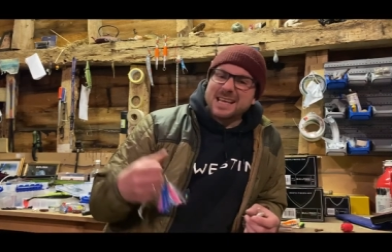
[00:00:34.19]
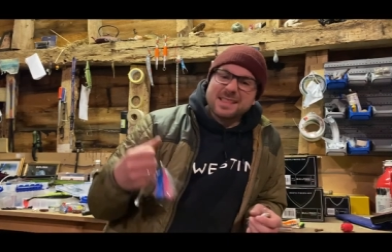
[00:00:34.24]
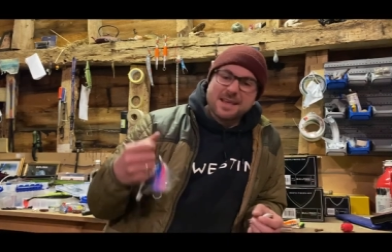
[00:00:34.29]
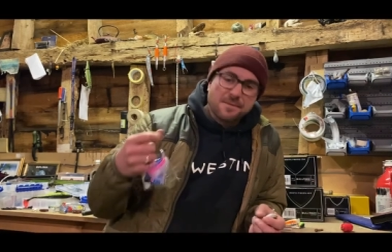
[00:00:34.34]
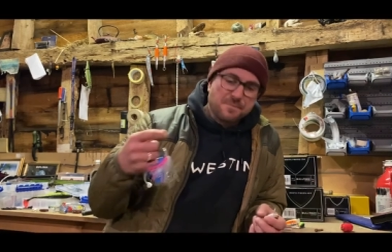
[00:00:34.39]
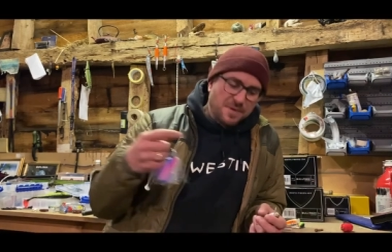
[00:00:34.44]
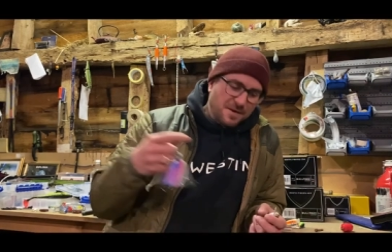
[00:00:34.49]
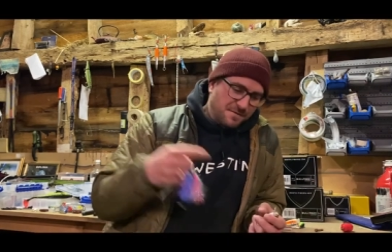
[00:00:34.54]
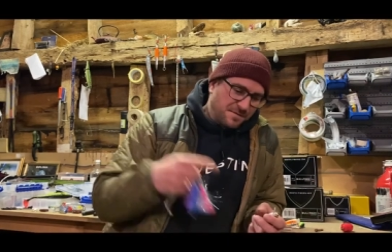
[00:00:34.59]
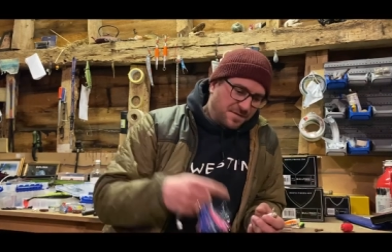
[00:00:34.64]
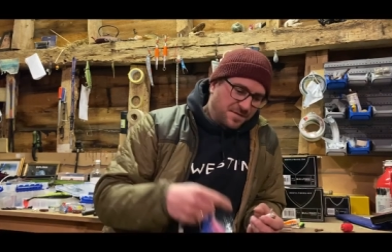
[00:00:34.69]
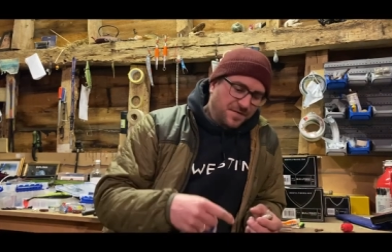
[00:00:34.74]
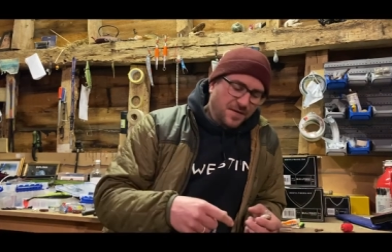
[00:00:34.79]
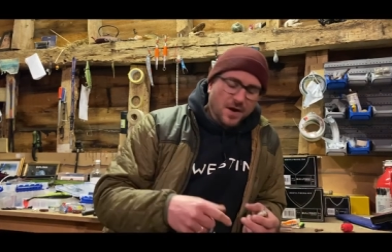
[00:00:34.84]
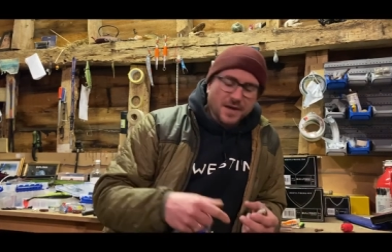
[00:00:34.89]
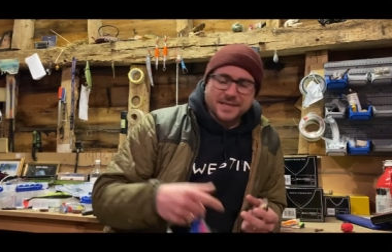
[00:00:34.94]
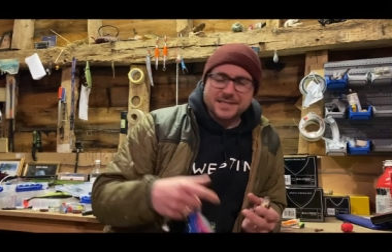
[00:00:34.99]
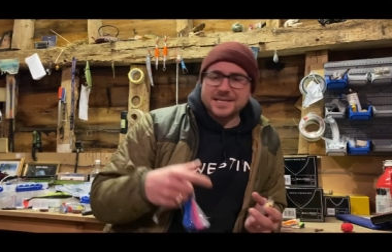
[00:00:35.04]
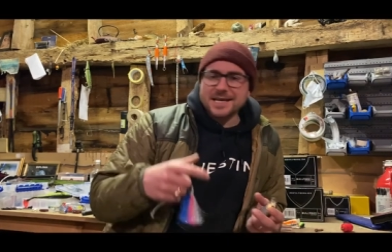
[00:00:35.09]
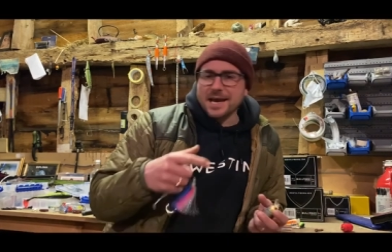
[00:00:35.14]
They've been
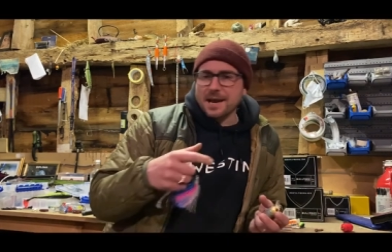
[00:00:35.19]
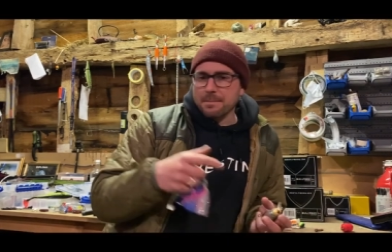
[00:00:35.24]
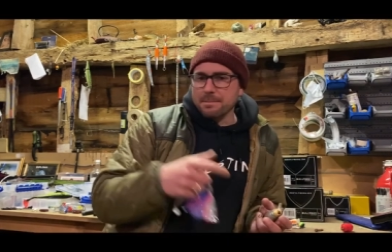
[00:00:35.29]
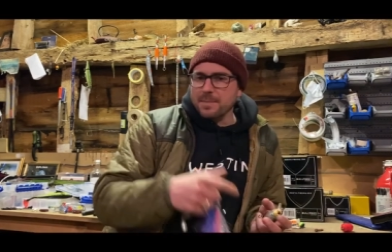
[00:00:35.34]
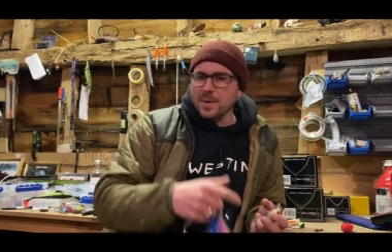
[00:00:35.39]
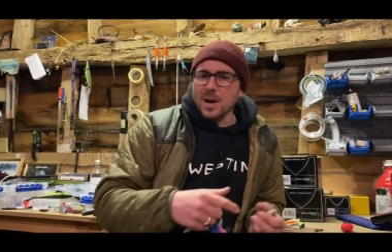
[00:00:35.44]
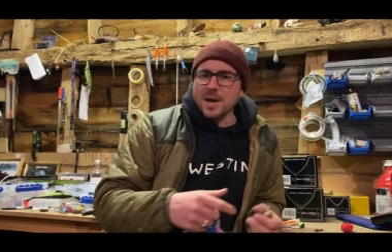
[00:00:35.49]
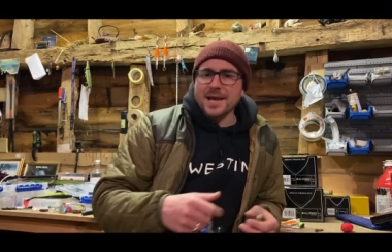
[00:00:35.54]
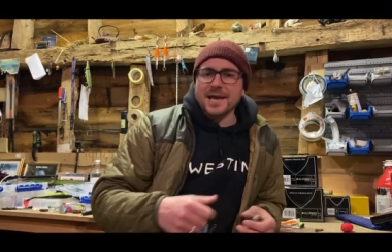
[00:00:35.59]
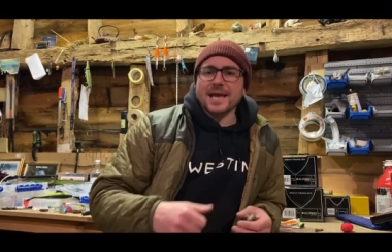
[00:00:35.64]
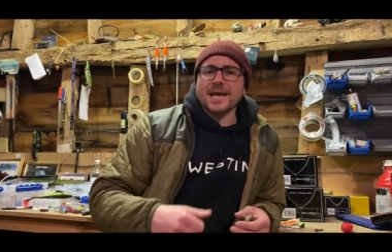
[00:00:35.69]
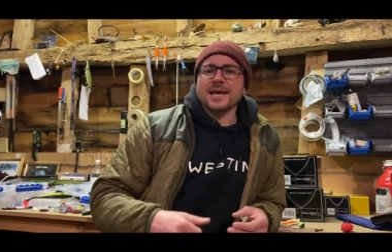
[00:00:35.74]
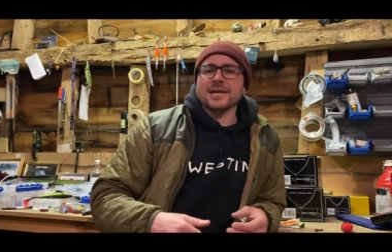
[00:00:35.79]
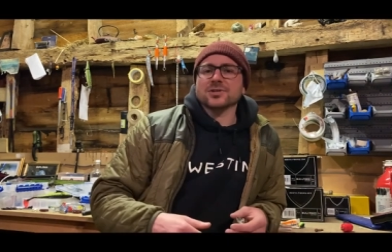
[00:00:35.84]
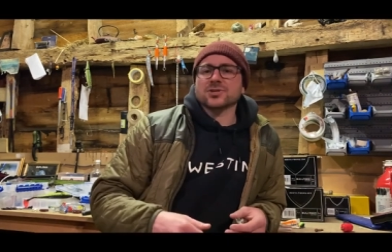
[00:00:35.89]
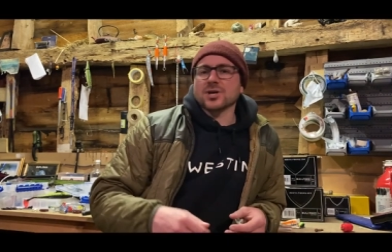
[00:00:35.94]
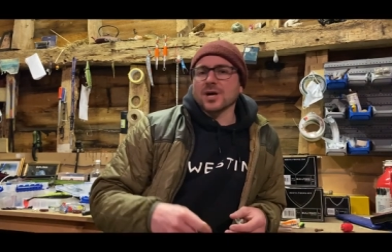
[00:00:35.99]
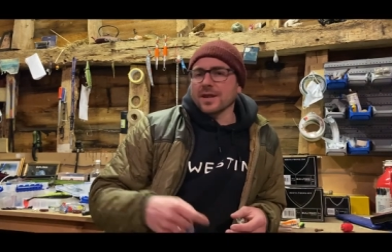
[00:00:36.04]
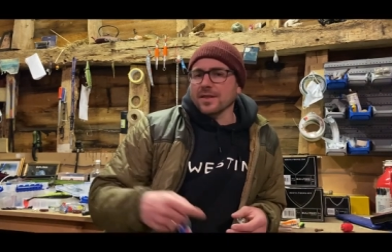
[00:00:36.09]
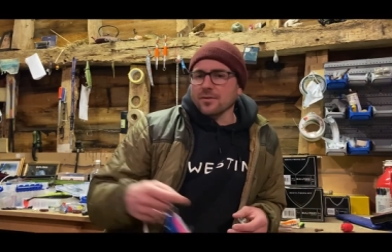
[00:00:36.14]
fighting, biting
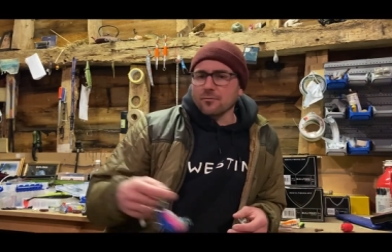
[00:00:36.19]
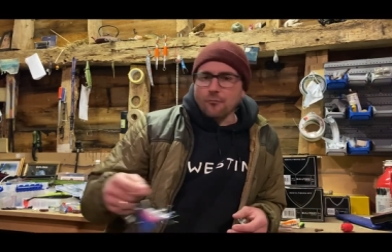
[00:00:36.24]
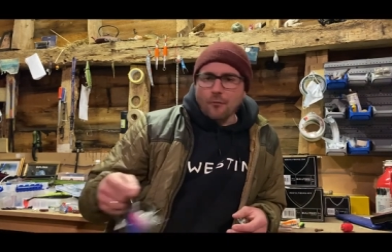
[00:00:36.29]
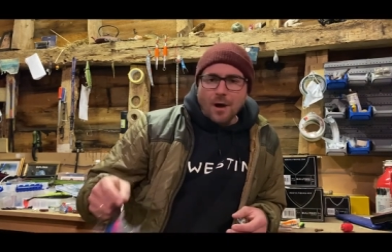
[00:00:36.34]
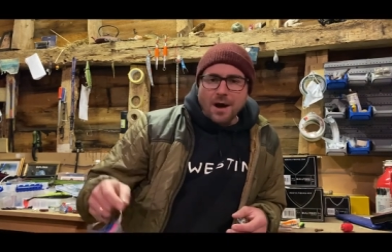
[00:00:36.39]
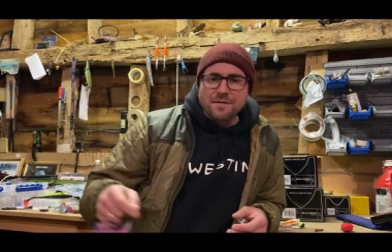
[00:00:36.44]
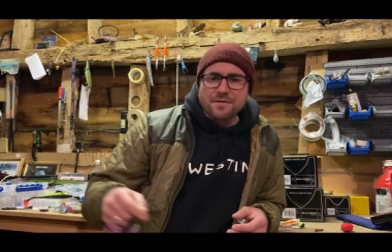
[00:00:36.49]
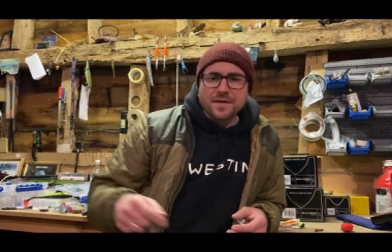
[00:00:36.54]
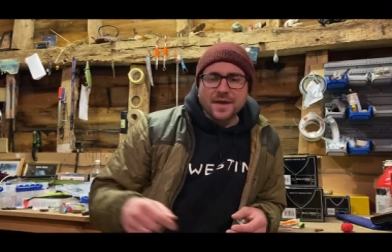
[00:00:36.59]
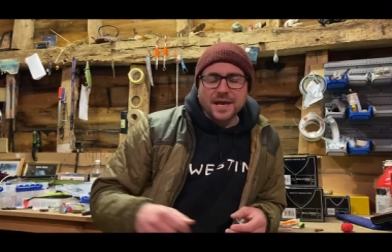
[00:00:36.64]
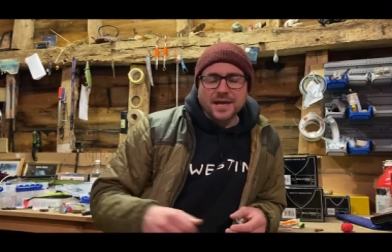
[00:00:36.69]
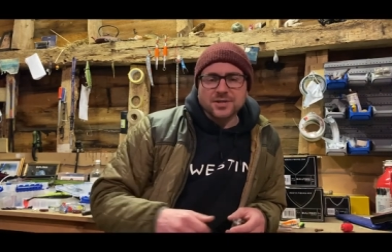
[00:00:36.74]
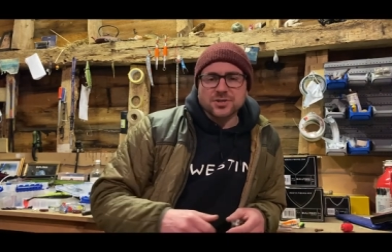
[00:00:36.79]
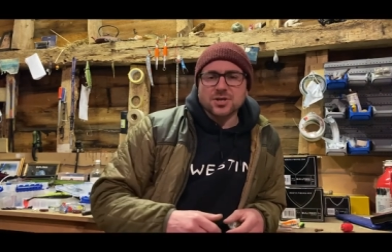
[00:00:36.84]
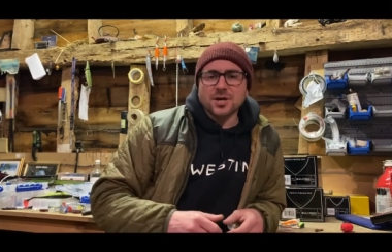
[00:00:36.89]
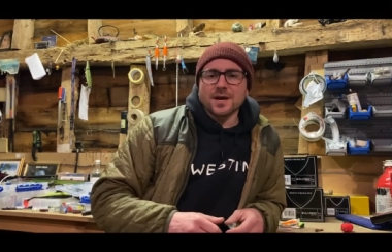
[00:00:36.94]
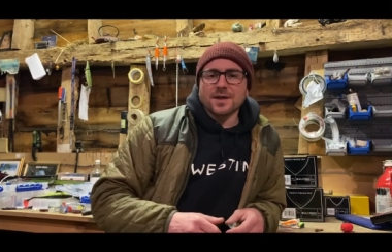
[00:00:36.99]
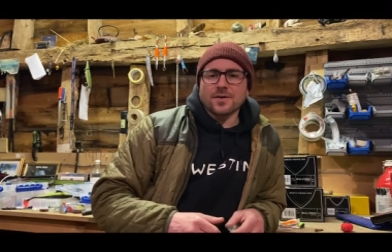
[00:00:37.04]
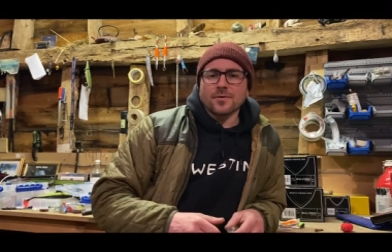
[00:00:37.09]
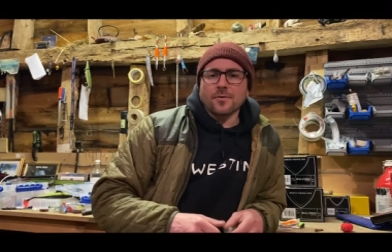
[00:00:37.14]
each other, roughing each
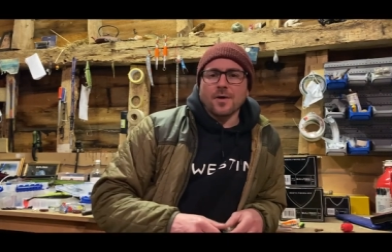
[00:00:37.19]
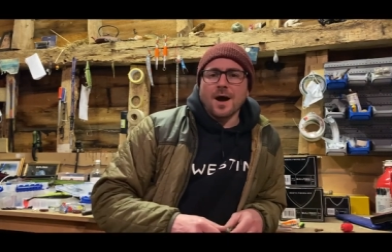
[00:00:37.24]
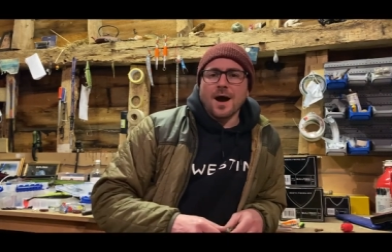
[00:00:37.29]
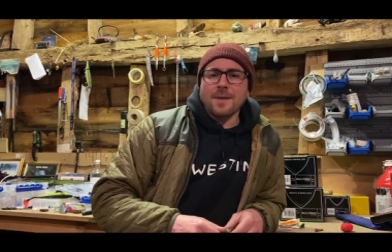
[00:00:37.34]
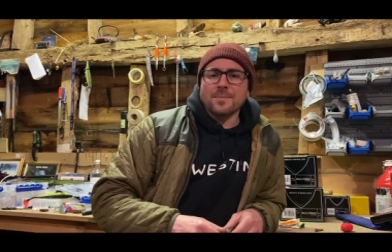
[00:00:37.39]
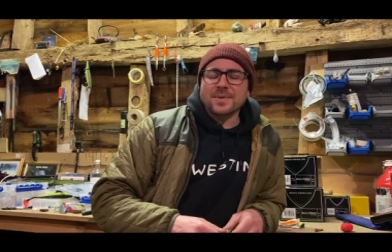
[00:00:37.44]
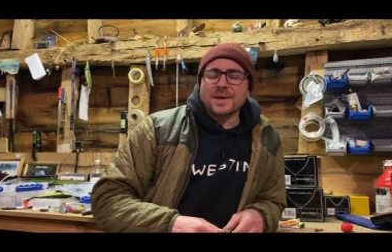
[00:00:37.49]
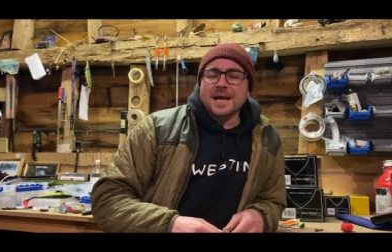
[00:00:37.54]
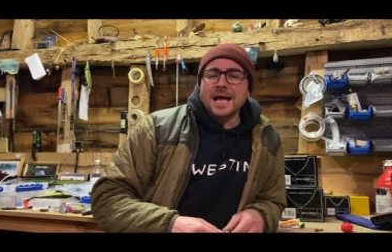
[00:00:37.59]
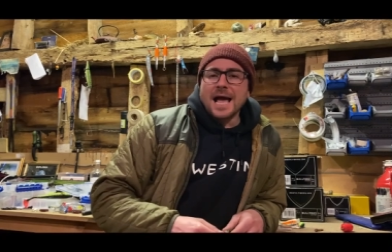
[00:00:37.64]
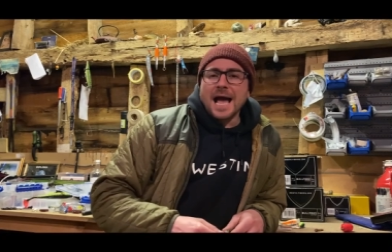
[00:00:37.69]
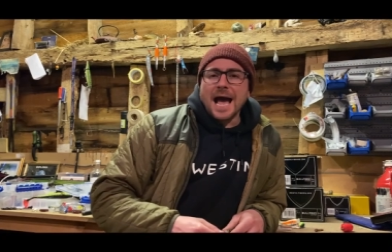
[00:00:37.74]
other up,